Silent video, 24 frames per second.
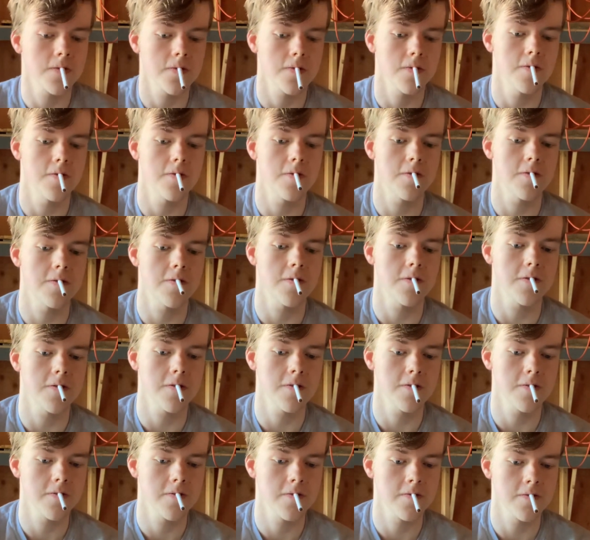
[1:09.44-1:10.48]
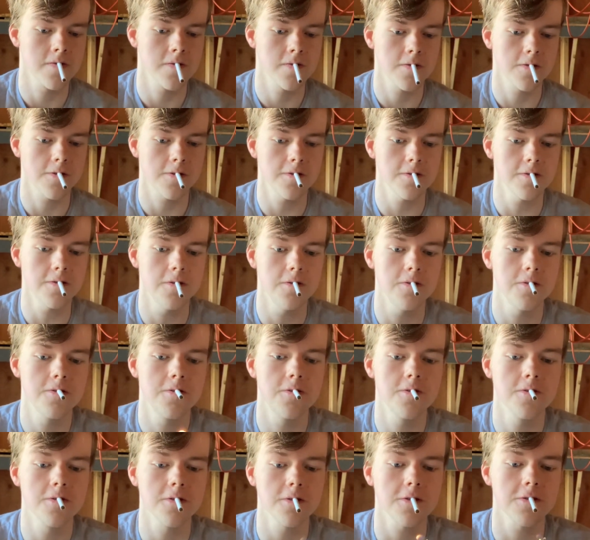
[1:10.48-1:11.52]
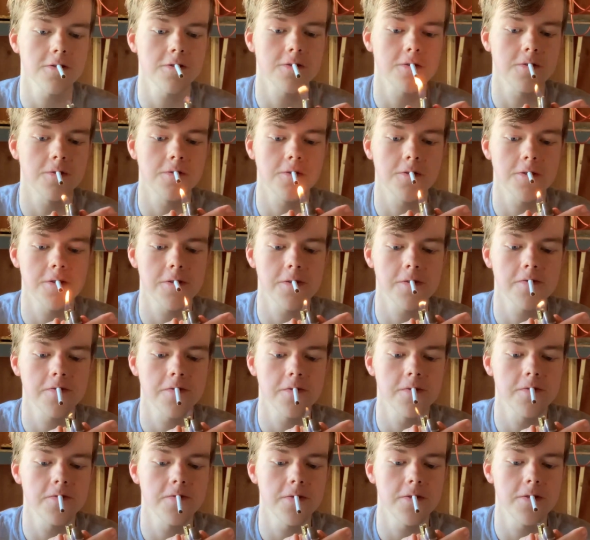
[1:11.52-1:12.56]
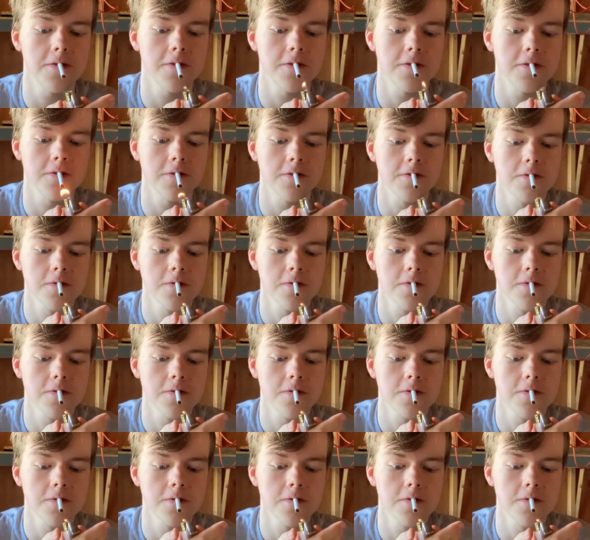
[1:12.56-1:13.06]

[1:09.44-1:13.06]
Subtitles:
and continue discussing where I can film videos.